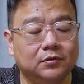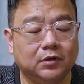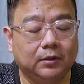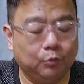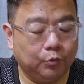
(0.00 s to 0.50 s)

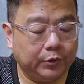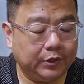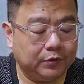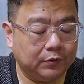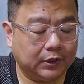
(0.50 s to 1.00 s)
I'm
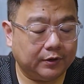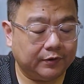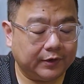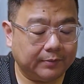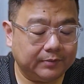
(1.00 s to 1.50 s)
going to
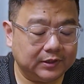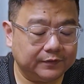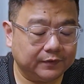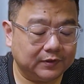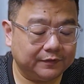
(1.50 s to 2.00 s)
unwrap
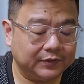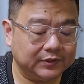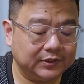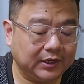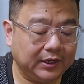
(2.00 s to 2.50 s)
this for the
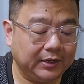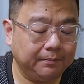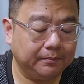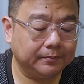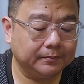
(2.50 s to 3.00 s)
first
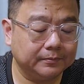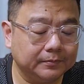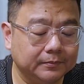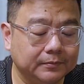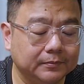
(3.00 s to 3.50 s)
time.
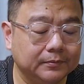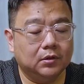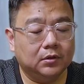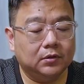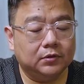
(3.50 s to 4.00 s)

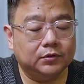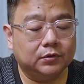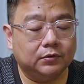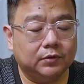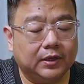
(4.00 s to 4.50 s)

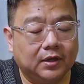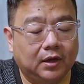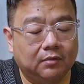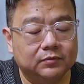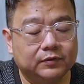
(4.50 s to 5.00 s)
So it
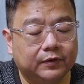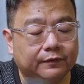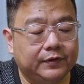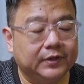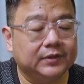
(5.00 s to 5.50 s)
comes
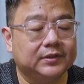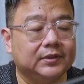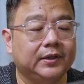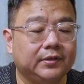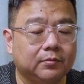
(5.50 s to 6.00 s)
with
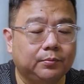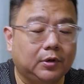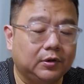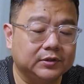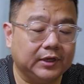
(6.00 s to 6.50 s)
this little
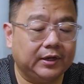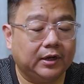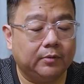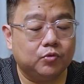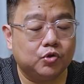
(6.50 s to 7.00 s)
box, and
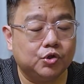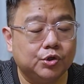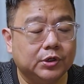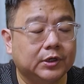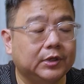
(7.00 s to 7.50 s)
I'm
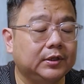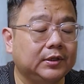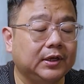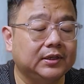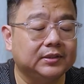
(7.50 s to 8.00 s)
sure
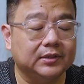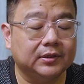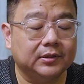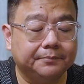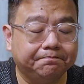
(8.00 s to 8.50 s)
there's
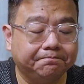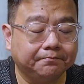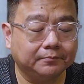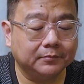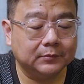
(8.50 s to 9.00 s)
a
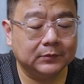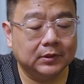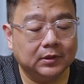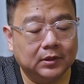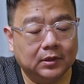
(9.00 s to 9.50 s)

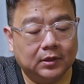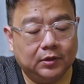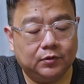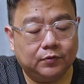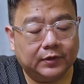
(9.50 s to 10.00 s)

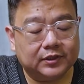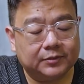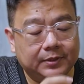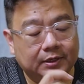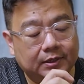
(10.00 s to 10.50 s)
U S
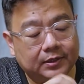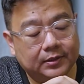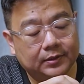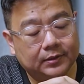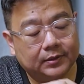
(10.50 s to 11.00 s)
B
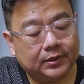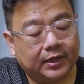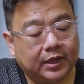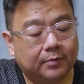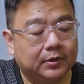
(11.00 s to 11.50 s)

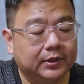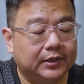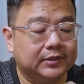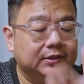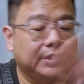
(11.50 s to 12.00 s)
cable
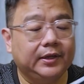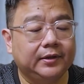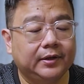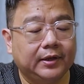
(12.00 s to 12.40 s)
inside.